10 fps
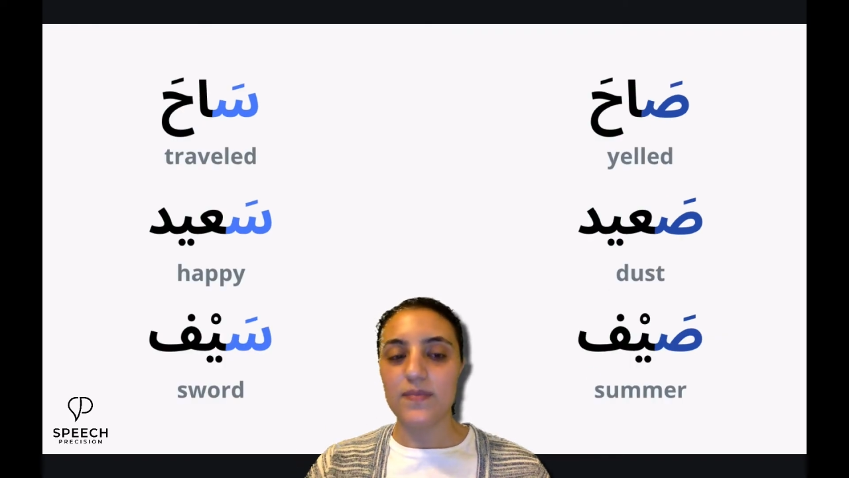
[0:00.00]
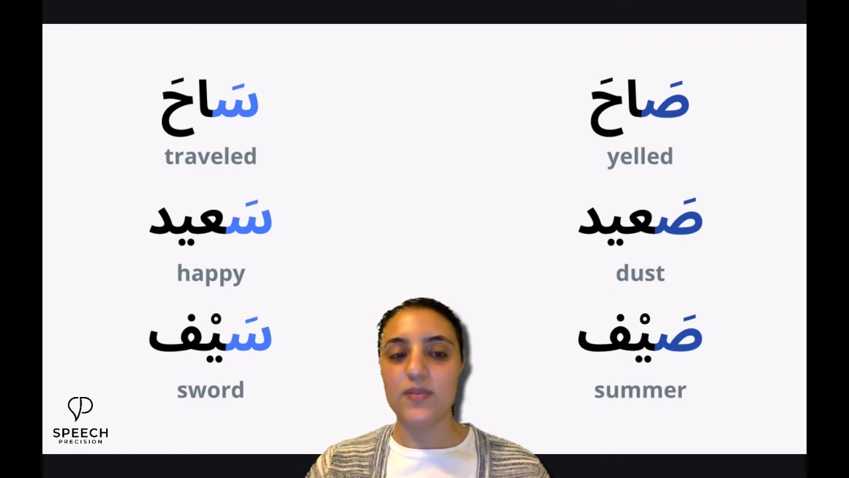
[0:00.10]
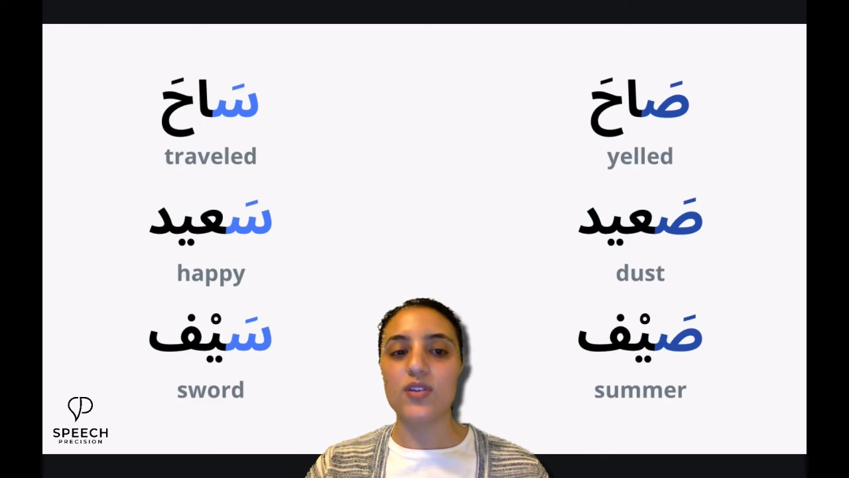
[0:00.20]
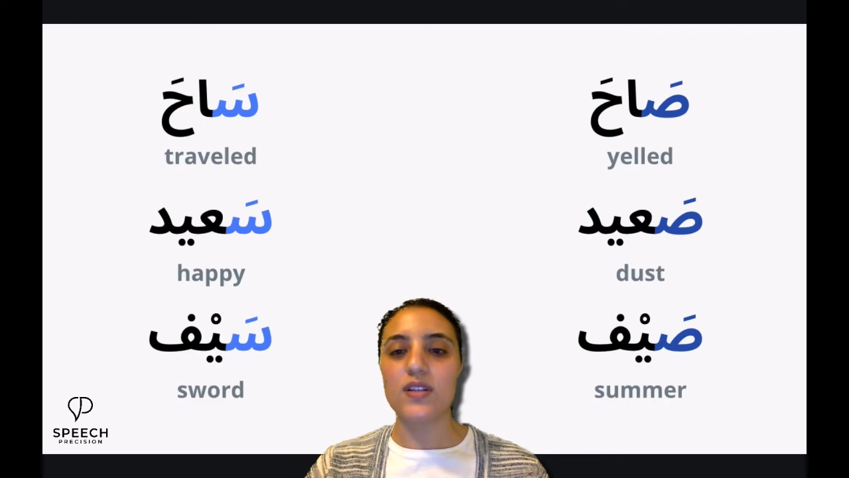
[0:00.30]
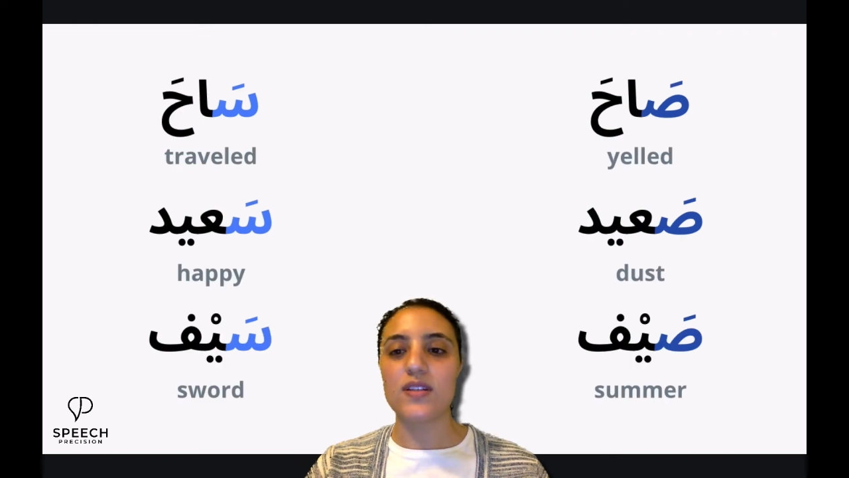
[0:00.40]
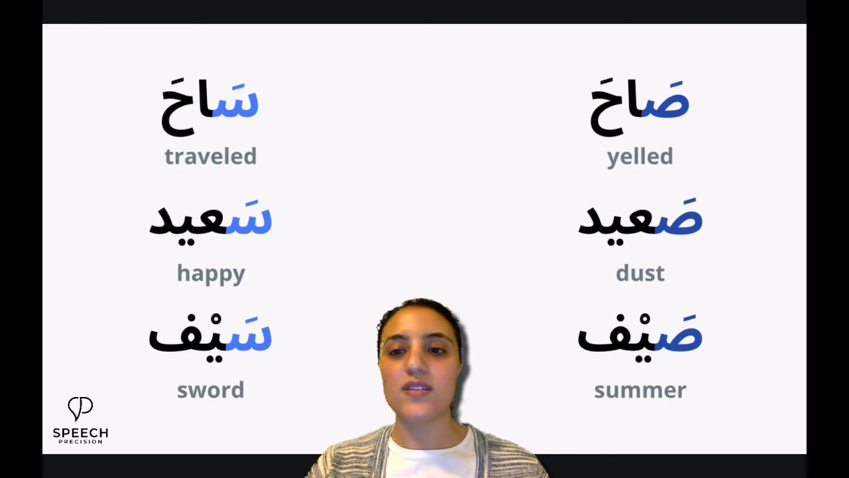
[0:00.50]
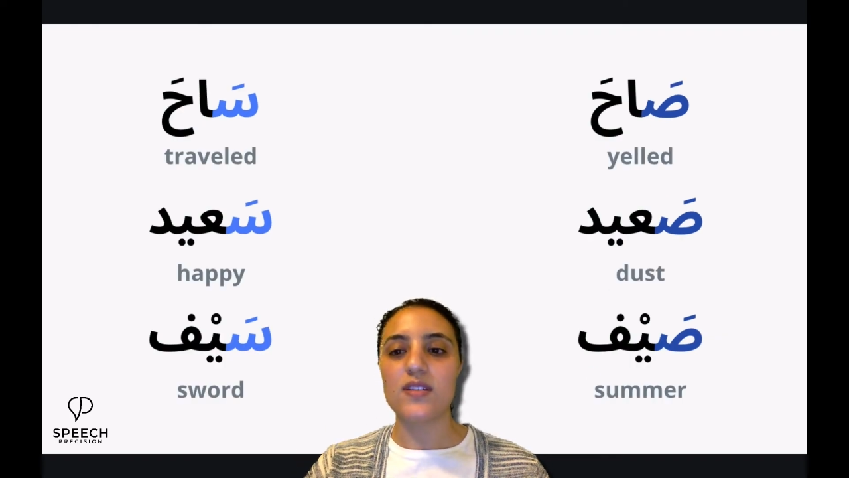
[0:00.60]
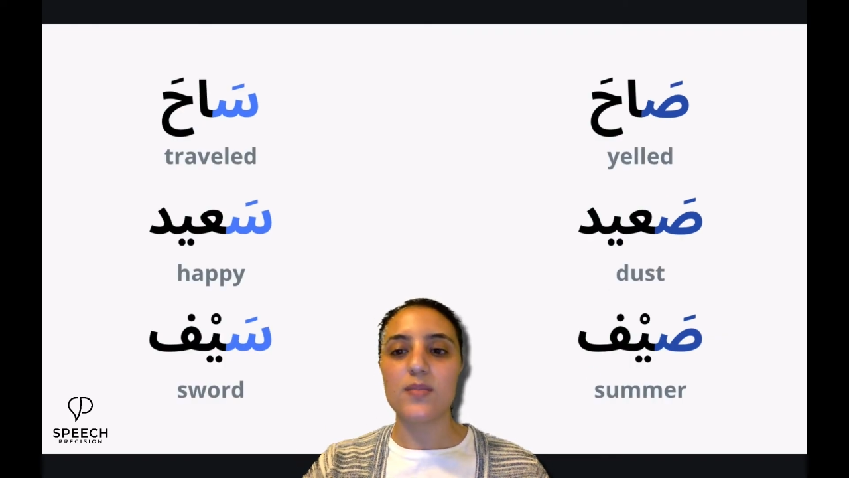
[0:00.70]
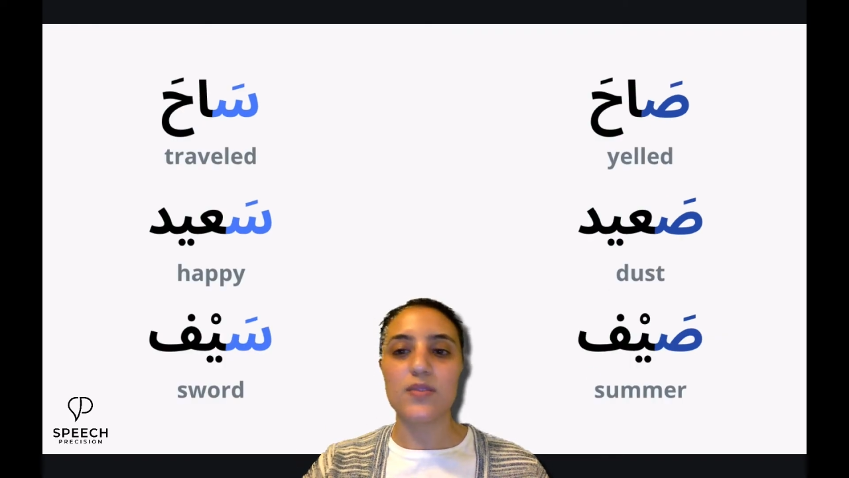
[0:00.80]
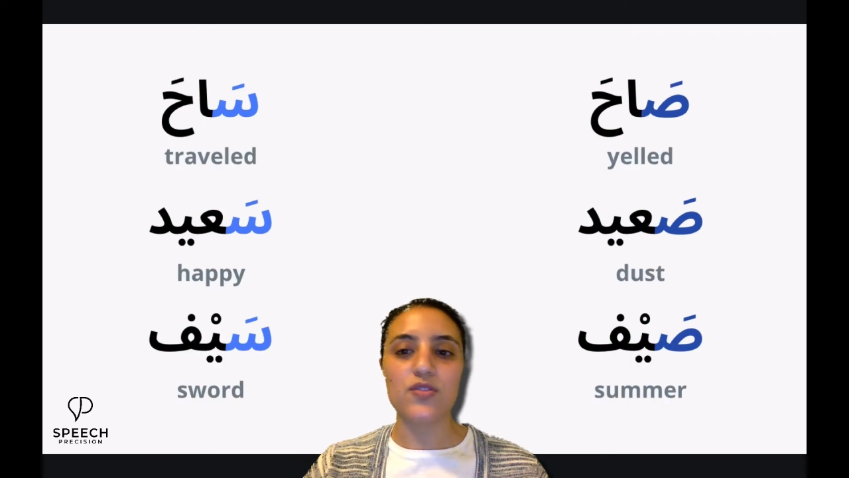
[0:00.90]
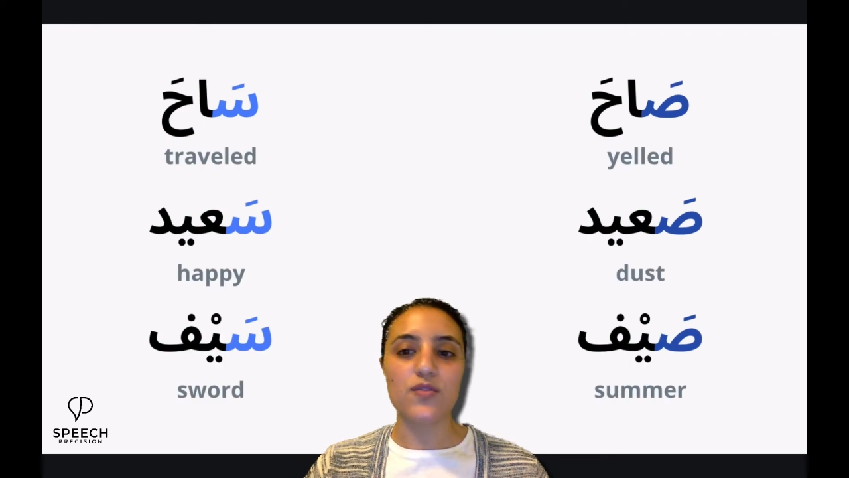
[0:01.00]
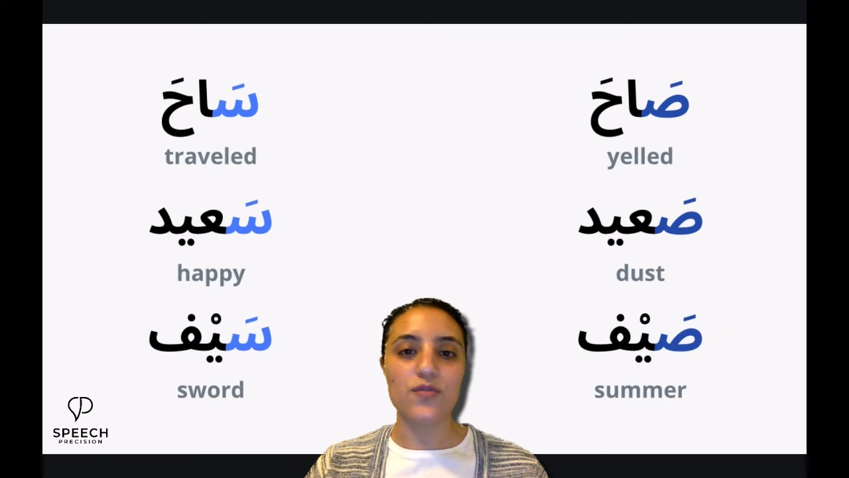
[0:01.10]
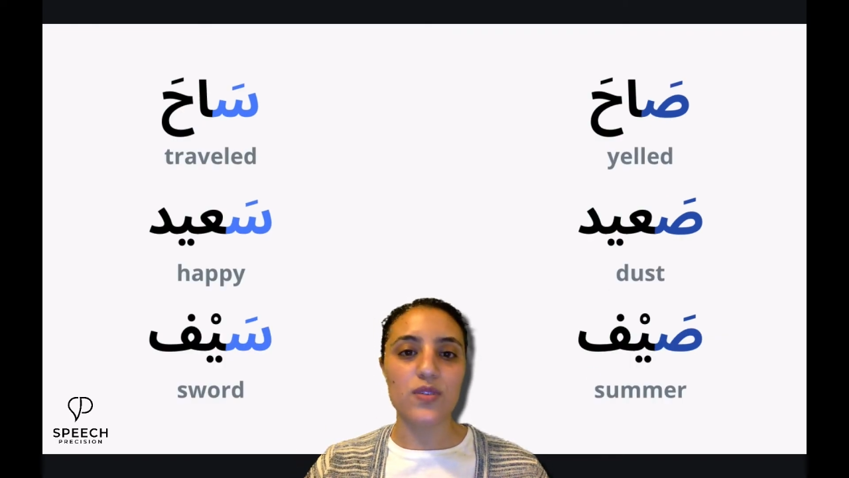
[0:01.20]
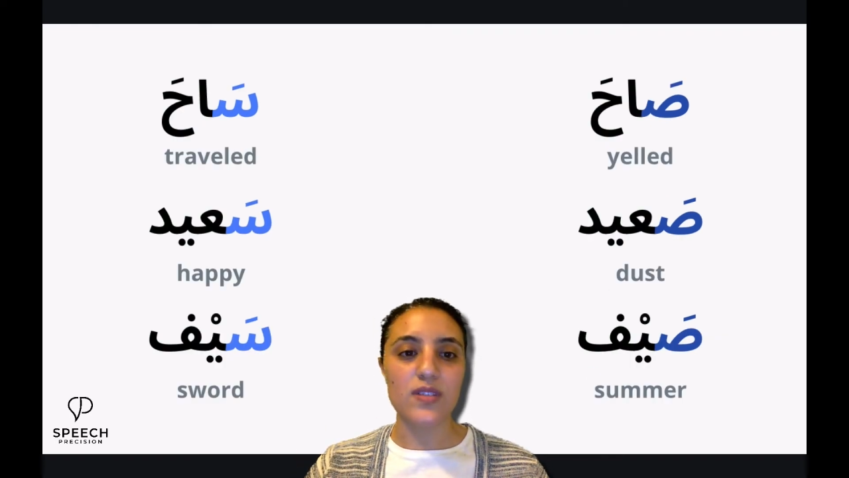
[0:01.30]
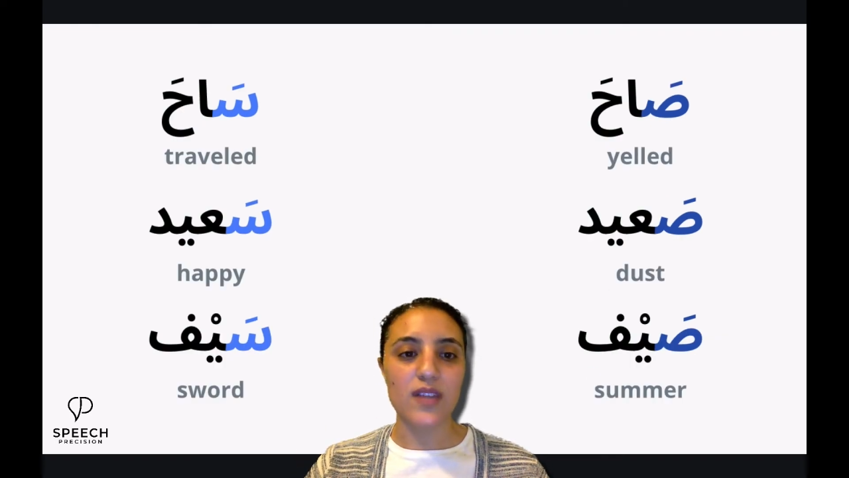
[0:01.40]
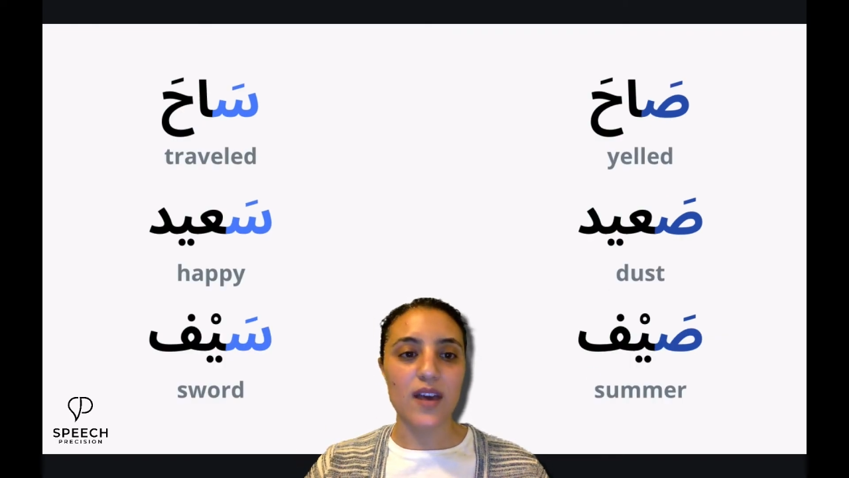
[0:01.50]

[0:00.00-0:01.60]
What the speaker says: you're going to see a bunch of words that